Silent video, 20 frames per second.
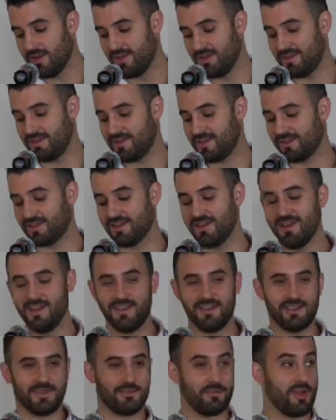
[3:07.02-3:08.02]
I think,
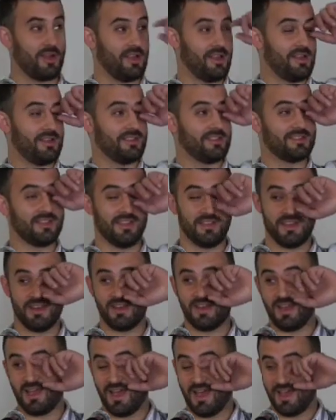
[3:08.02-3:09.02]
I think Mary Ellen said
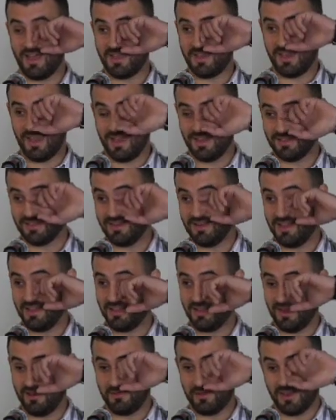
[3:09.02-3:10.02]
that uh, you can't say
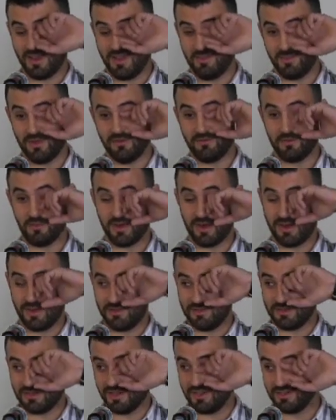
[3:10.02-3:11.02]
nothing ever came out of a
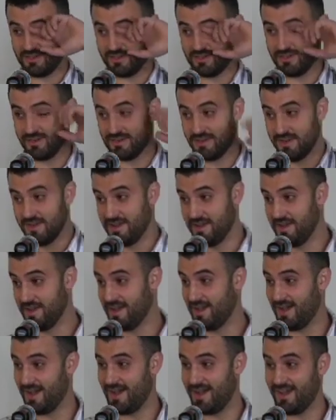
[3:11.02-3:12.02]
breakout session.
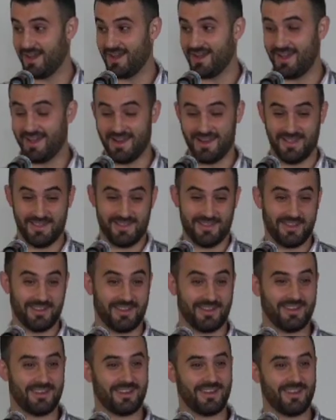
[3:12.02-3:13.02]
Uh, and I
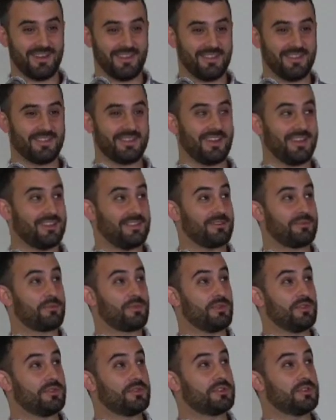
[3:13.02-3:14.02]
think, I think that
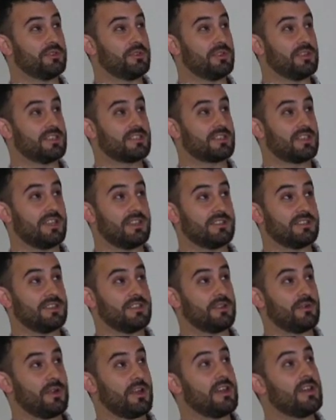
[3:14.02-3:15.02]
proved true in this case
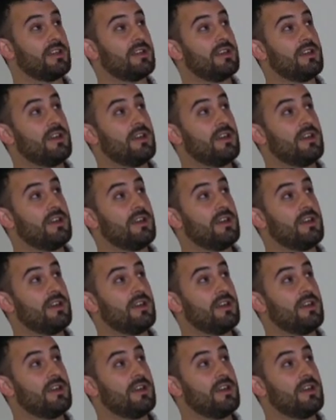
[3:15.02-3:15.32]
anyway.